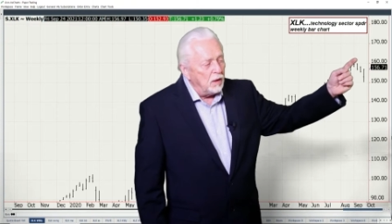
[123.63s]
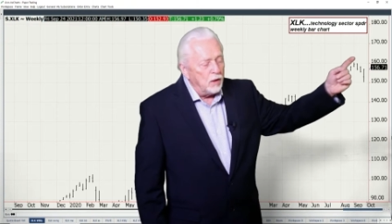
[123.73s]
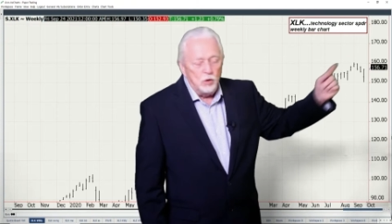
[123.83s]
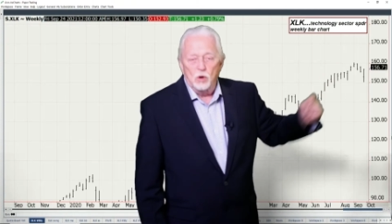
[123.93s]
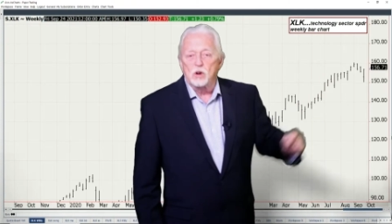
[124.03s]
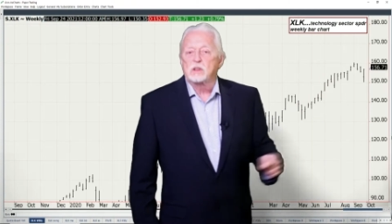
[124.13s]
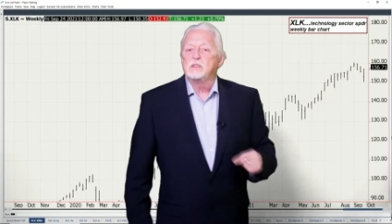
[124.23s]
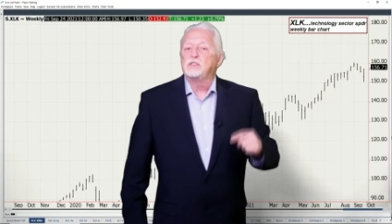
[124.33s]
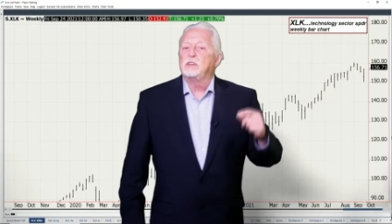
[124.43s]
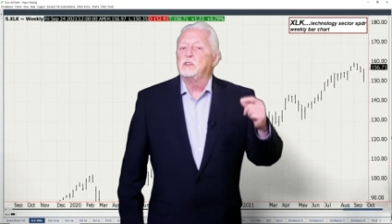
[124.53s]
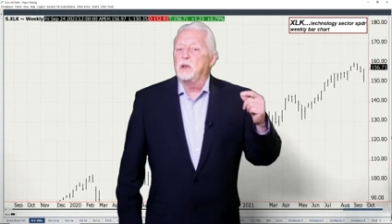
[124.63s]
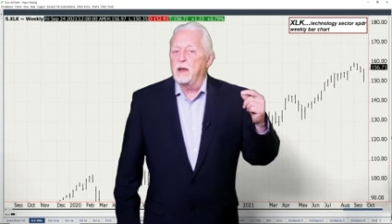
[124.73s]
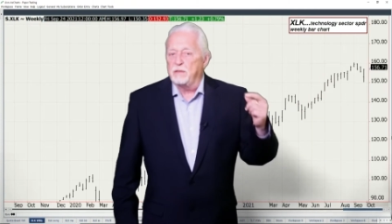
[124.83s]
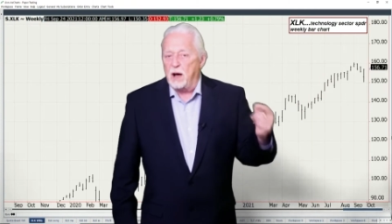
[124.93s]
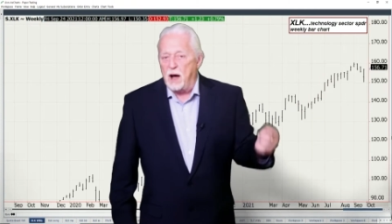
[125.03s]
you look to see do you
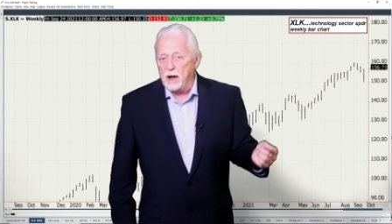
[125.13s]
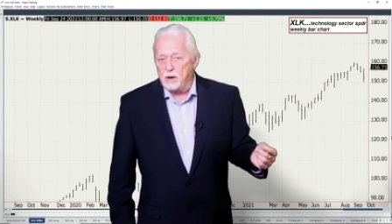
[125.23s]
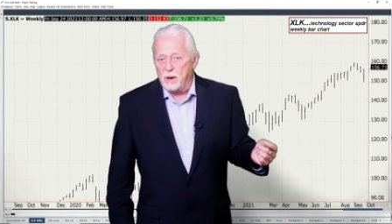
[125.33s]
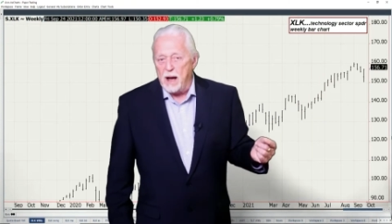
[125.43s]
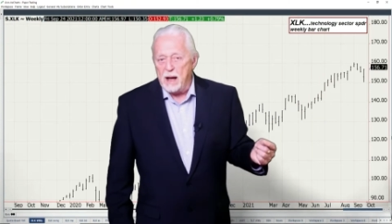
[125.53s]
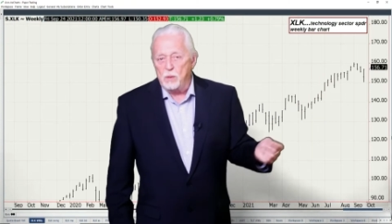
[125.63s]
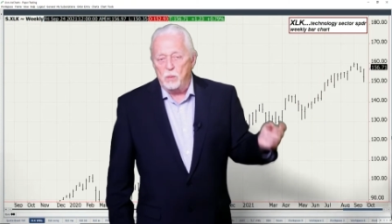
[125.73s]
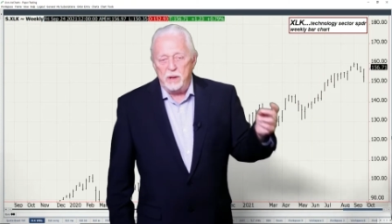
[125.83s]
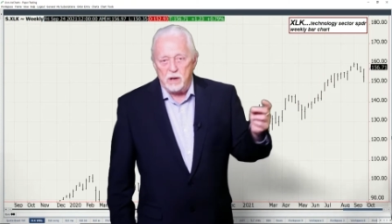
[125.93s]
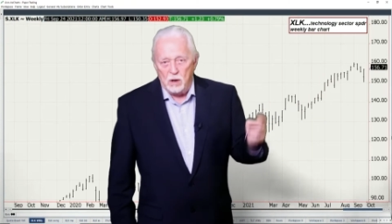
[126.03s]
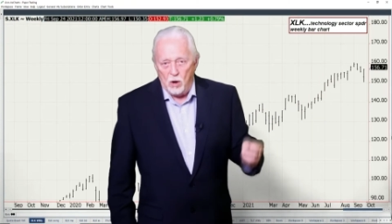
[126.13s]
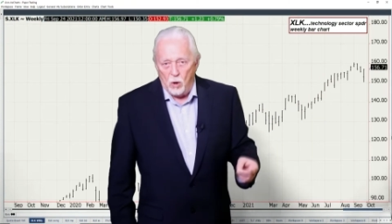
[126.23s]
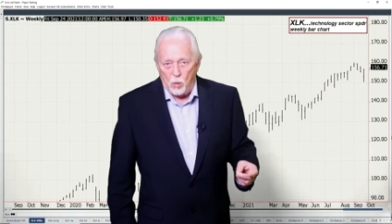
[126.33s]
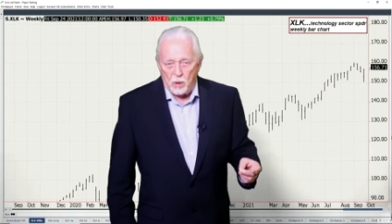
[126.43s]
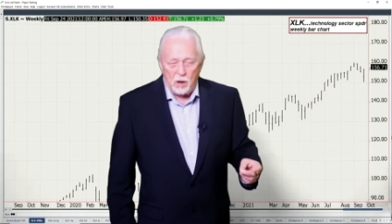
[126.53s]
have a higher high week, a
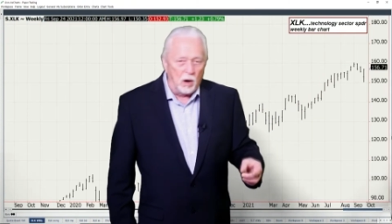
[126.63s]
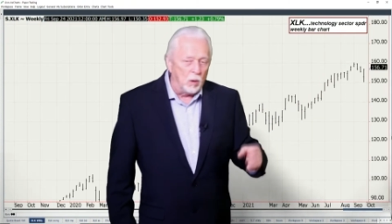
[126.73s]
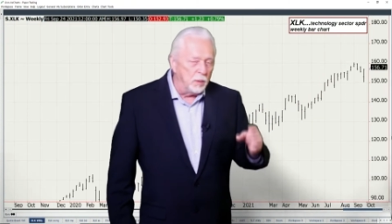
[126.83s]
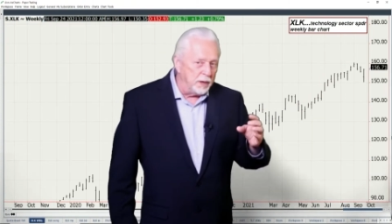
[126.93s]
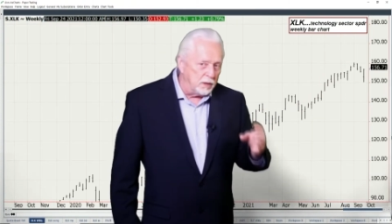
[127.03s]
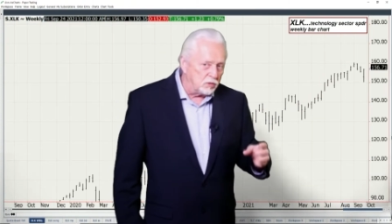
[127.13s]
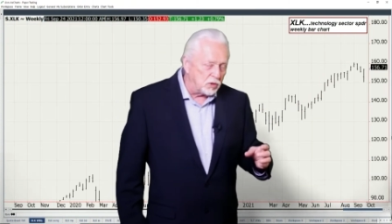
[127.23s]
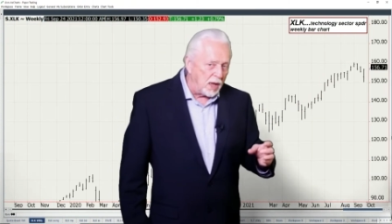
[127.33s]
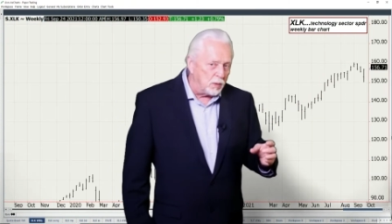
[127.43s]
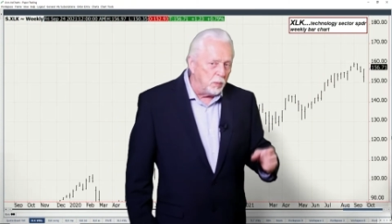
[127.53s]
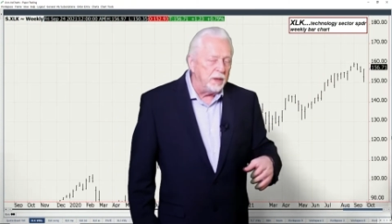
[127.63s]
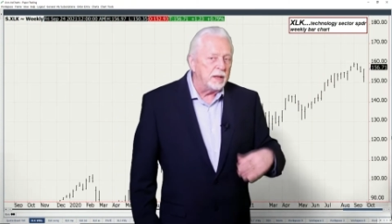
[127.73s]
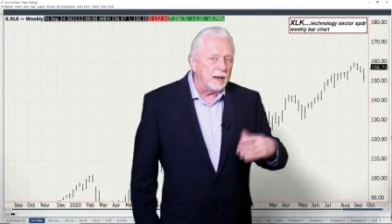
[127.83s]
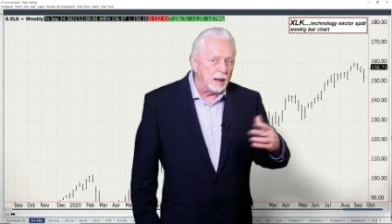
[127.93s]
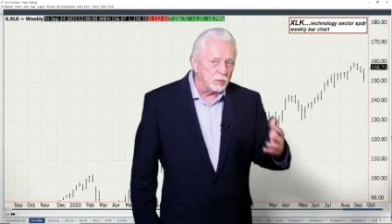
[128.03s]
lower low, an inside week,
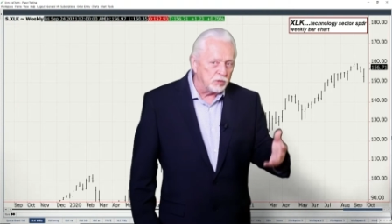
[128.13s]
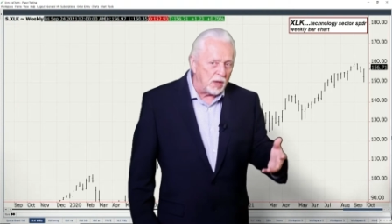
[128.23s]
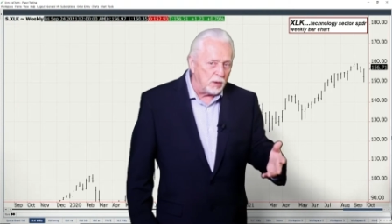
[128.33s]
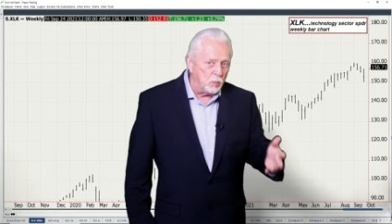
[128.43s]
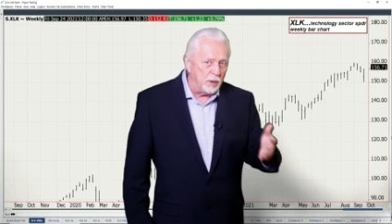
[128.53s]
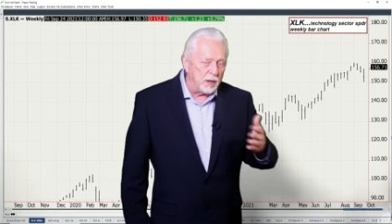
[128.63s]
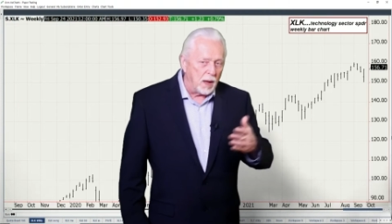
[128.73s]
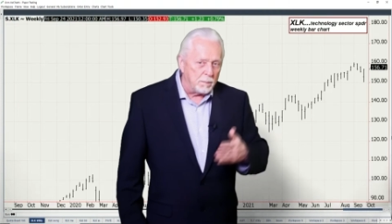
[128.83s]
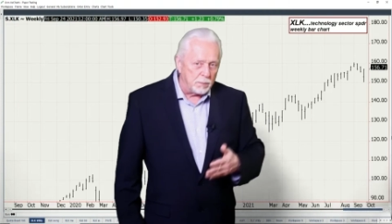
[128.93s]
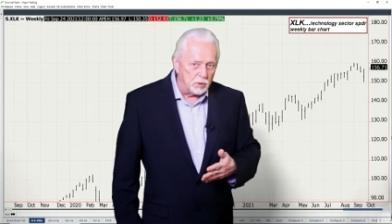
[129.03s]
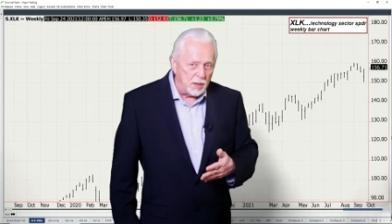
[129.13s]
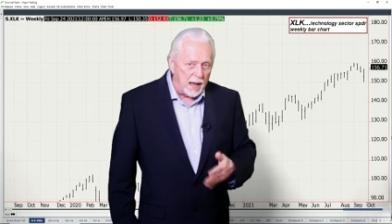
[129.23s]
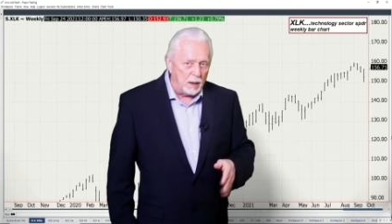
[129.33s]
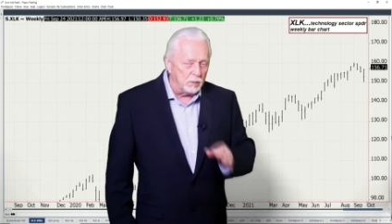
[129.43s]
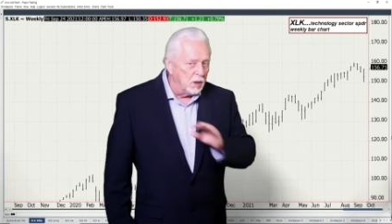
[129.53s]
an outside week, up or
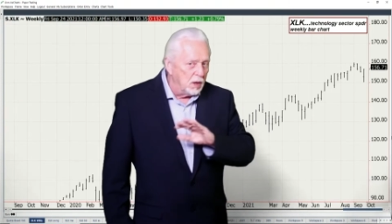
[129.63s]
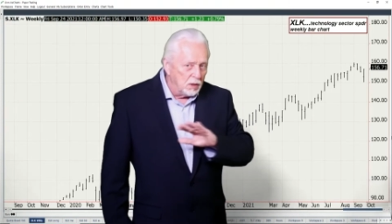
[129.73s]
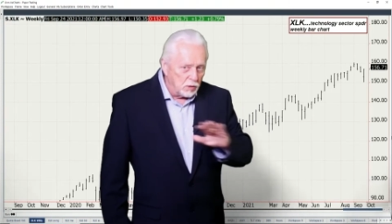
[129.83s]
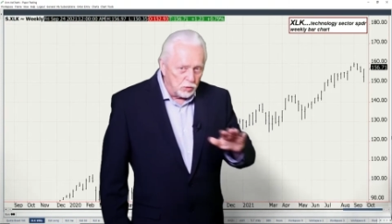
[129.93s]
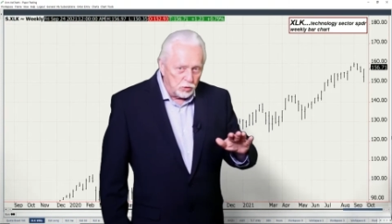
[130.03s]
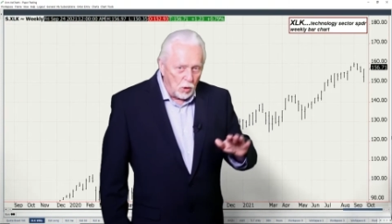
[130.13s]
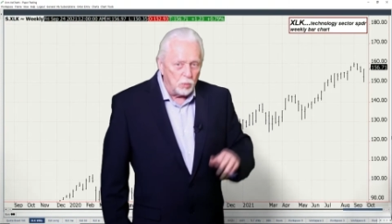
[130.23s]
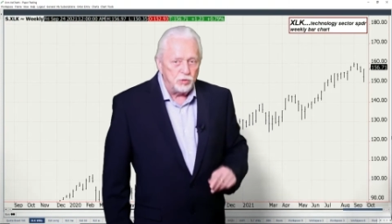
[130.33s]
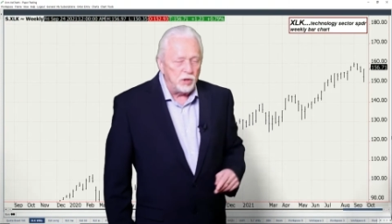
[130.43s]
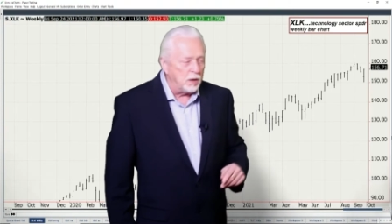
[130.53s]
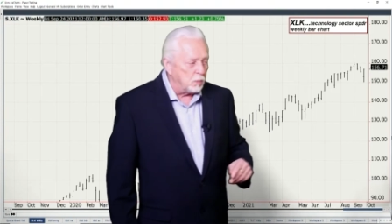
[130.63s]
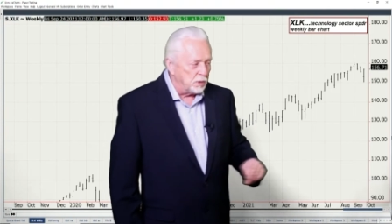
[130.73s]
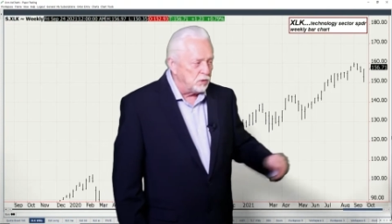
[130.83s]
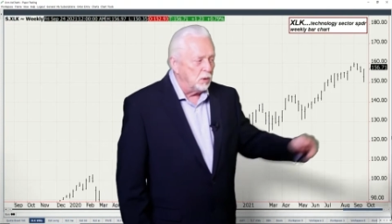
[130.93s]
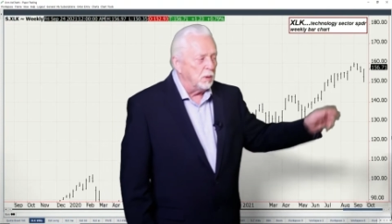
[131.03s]
down. There's no
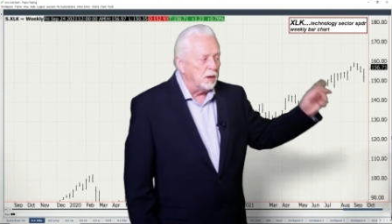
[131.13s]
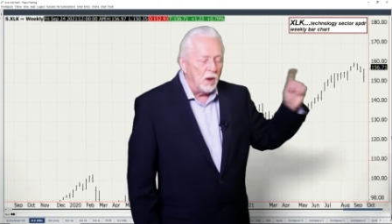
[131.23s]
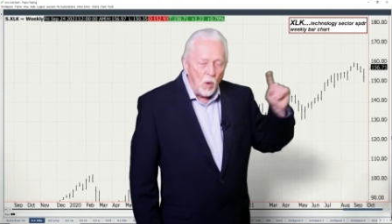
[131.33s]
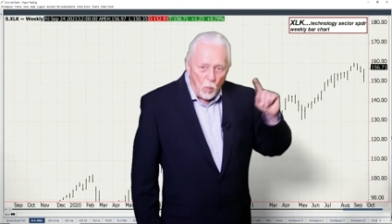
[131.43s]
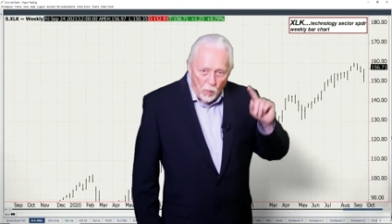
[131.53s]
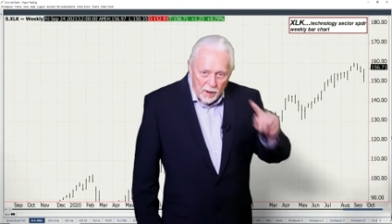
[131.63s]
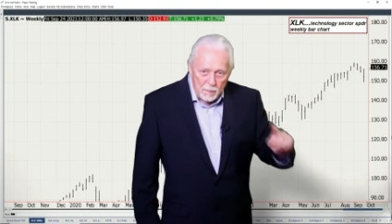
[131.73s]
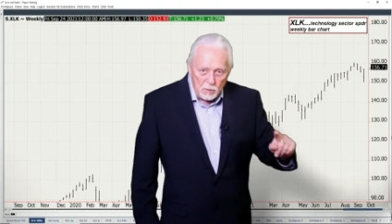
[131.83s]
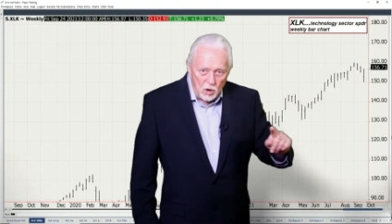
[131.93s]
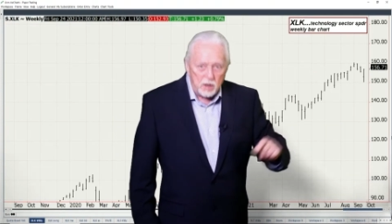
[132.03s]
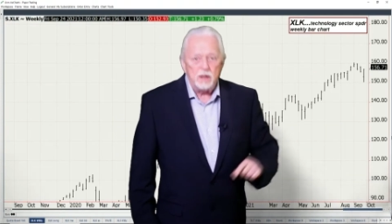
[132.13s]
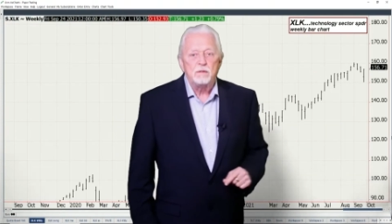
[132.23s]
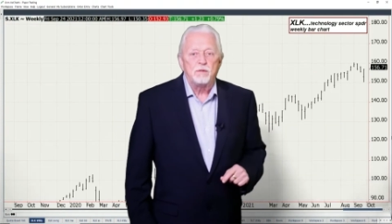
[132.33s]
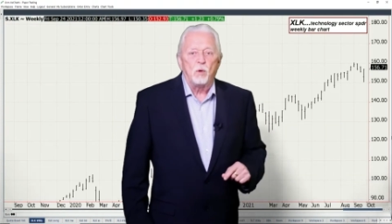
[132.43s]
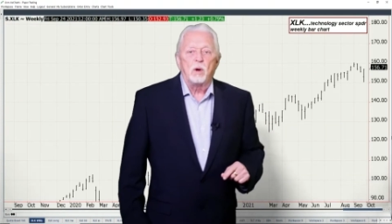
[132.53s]
secret to it. What I'm looking
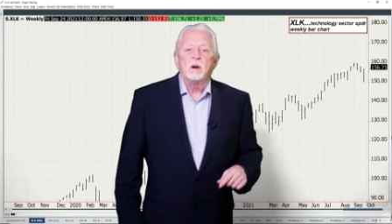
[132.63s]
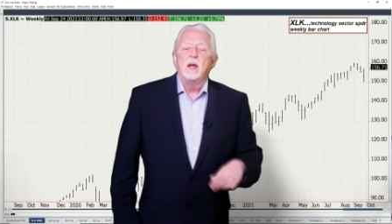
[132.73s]
for